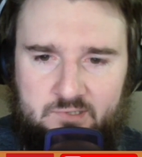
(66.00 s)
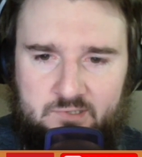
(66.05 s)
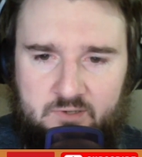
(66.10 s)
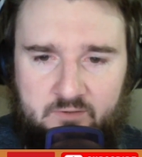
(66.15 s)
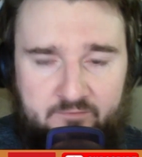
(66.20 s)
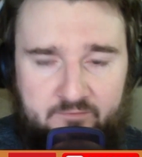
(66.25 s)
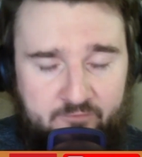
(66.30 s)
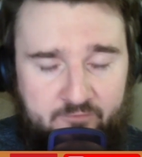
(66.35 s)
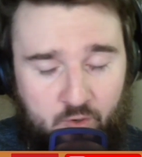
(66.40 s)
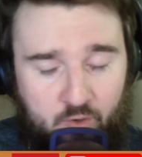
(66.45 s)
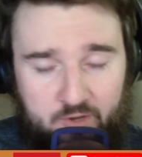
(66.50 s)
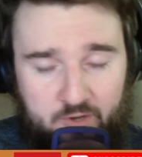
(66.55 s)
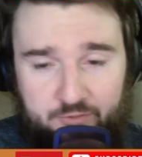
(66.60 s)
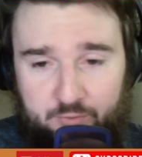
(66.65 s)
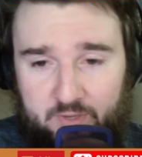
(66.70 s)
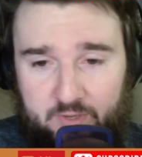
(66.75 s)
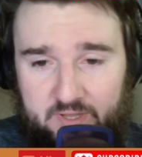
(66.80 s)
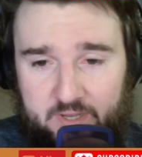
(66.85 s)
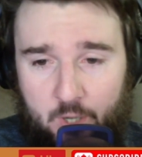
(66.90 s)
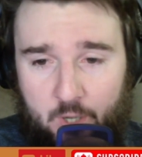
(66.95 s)
Four to
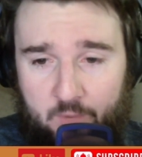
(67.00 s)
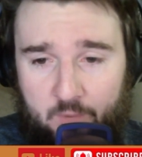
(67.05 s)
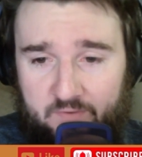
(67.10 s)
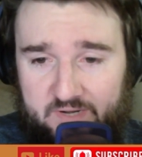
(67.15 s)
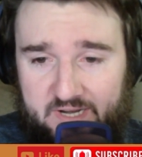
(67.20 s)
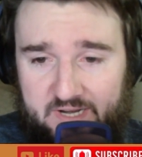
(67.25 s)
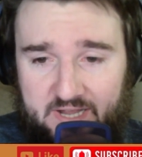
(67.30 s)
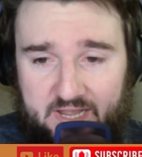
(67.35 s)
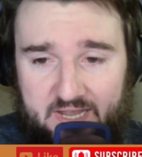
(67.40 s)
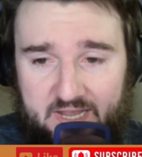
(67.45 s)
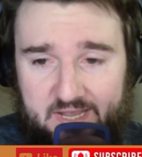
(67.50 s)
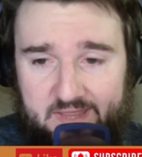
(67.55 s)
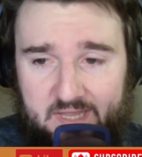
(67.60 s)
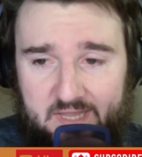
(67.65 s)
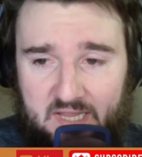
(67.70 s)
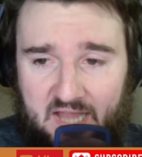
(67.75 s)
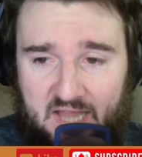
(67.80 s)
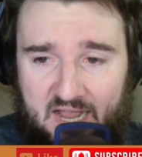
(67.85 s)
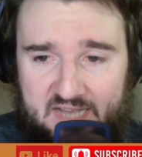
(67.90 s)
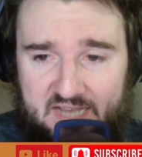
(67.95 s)
three, the over did hit in the
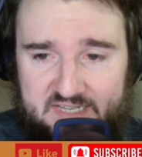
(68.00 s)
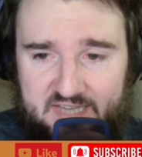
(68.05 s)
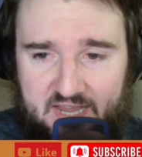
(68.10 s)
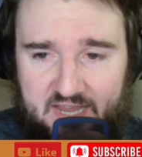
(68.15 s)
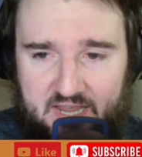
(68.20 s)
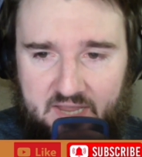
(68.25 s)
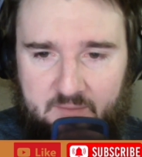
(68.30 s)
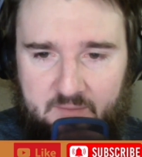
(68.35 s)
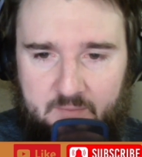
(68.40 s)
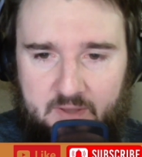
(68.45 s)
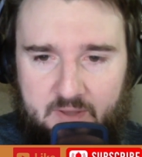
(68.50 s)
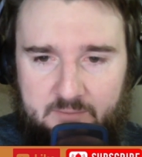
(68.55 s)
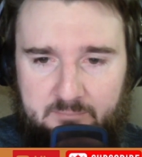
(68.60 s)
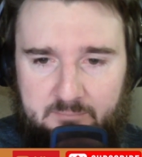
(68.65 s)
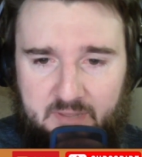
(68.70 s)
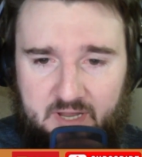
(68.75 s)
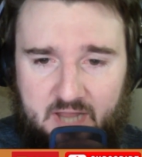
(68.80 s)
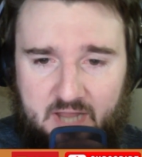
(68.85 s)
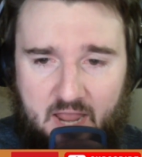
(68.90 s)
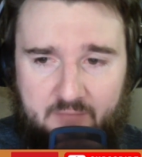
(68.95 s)
last game, and
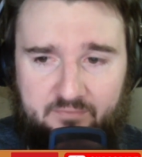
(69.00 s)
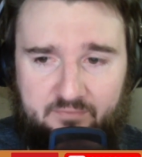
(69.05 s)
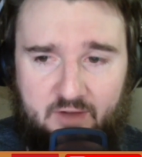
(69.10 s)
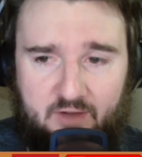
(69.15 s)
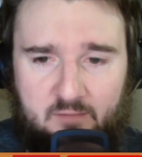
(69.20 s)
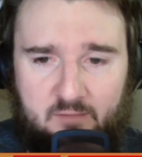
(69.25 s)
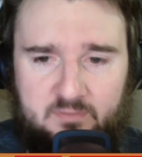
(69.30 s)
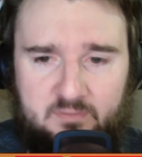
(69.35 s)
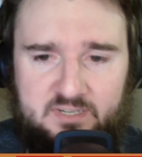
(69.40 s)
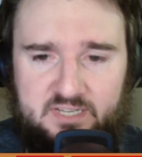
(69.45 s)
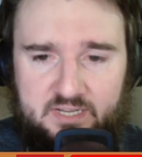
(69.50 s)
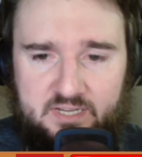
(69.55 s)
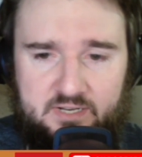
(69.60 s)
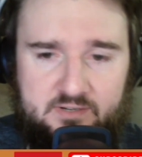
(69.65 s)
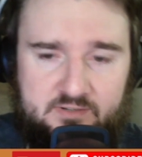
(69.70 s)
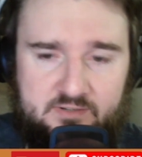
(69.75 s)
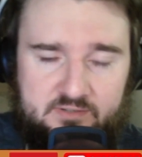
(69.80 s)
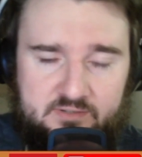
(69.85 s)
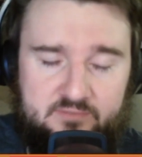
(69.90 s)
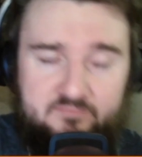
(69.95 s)
big game for
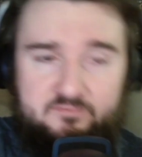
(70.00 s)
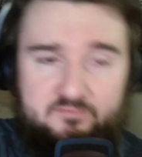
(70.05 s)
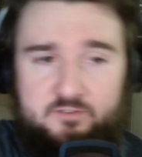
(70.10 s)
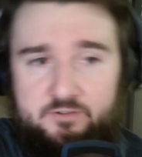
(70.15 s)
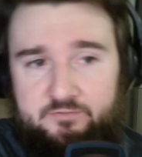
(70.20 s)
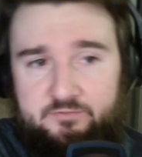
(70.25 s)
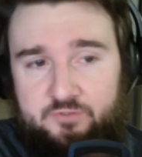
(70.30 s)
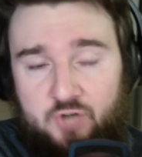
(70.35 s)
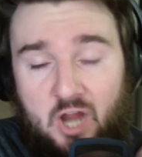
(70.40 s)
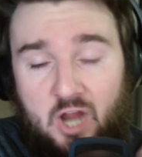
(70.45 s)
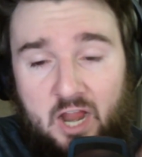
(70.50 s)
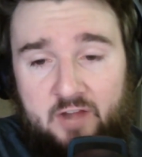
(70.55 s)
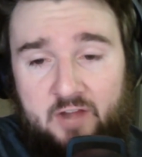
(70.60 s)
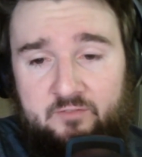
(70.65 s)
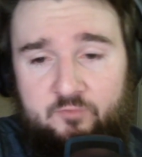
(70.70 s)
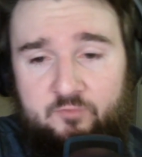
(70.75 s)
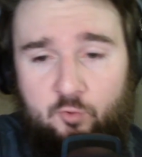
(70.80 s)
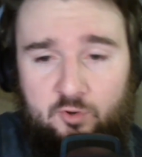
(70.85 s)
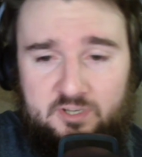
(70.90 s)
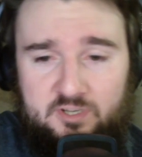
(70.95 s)
Edmonton to try and
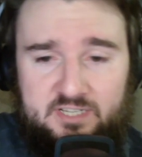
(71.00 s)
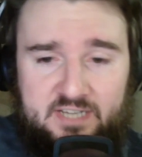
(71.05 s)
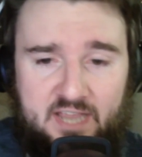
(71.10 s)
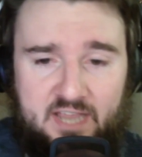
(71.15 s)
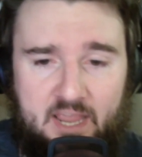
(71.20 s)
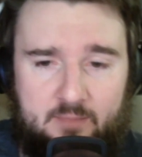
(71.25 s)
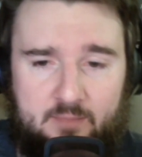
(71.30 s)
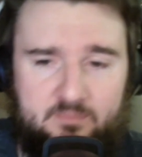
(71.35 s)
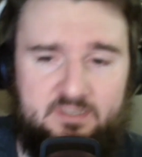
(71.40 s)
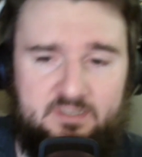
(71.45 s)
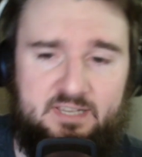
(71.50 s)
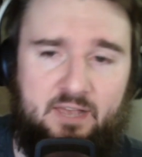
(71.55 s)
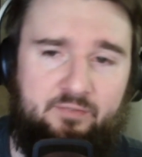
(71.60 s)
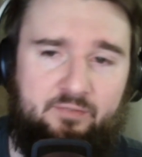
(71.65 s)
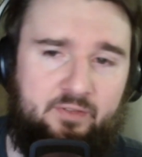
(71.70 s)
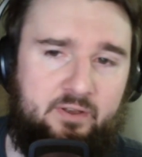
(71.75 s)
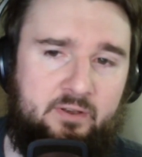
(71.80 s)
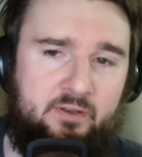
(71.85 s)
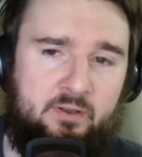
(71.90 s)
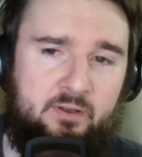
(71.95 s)
force a game
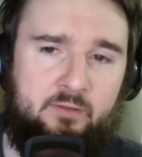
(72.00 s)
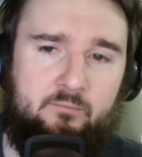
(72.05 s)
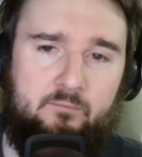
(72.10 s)
seven.